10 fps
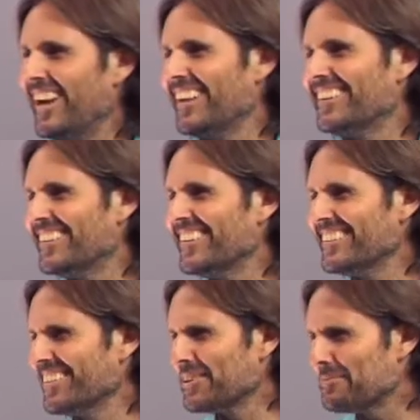And
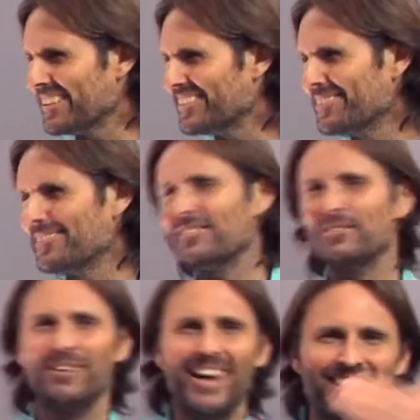you know what I mean? You,
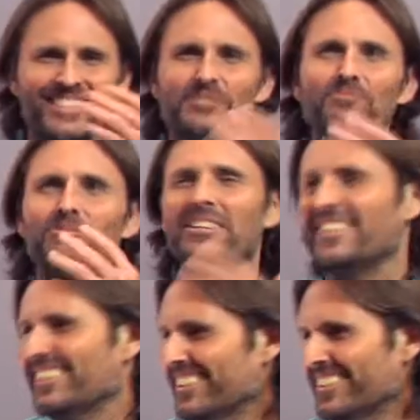you had this
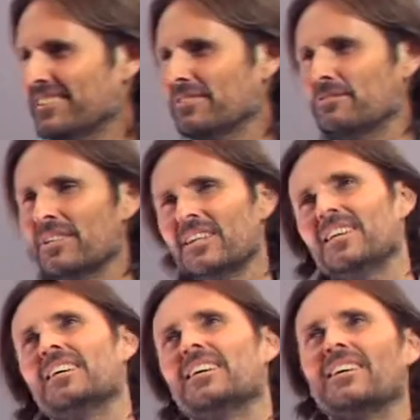feeling in you
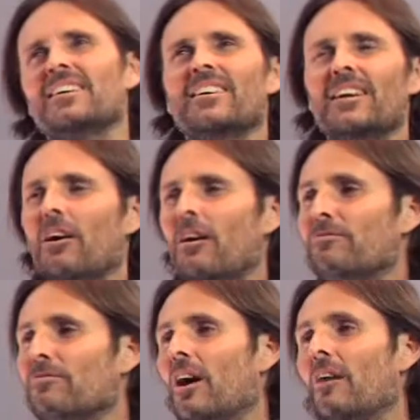uh,
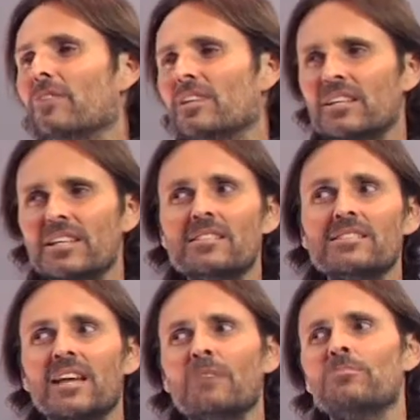of, of at
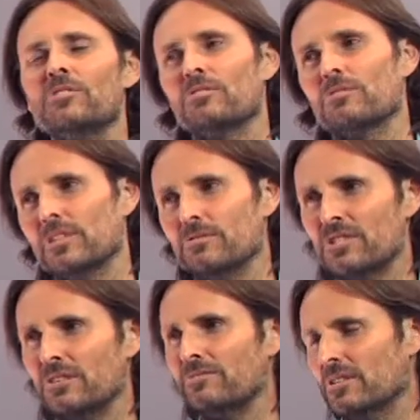least some degree of
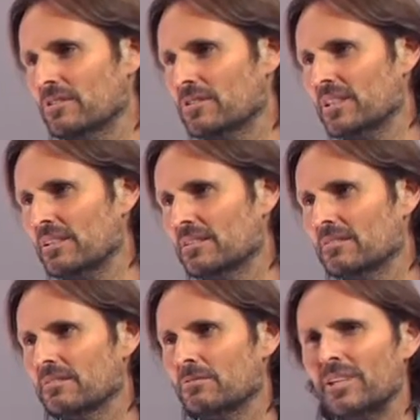self-honesty.
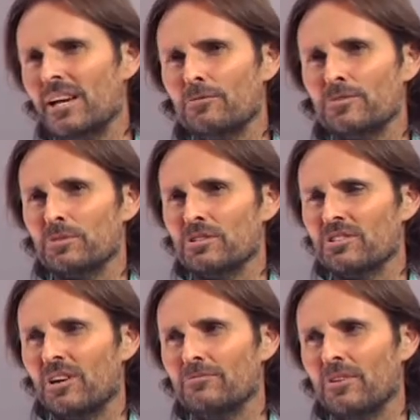Well, the average
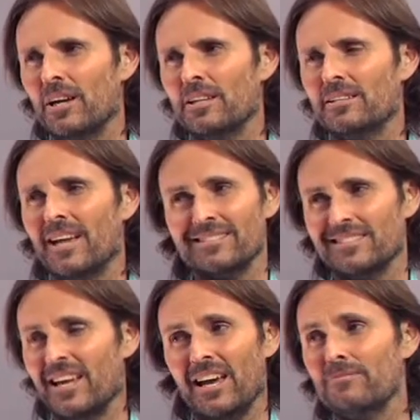person, I find,
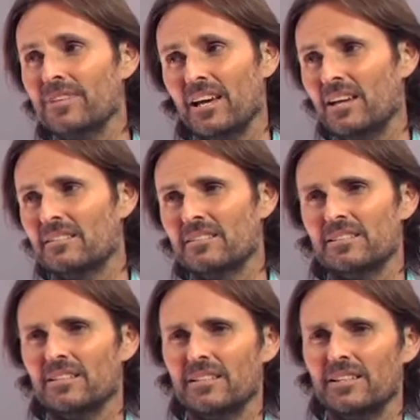doesn't have that.
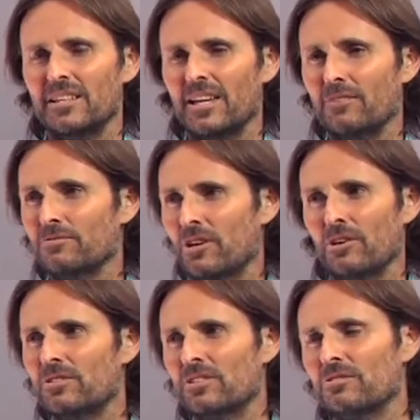They have
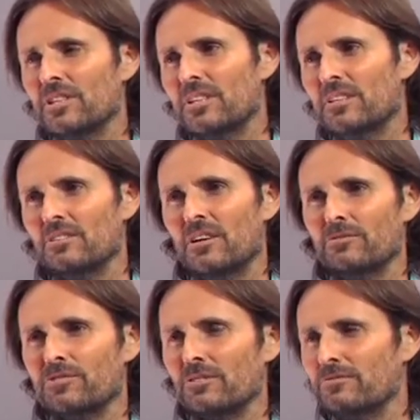no degree
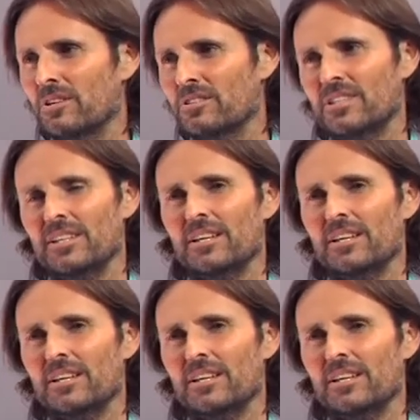of self-honesty.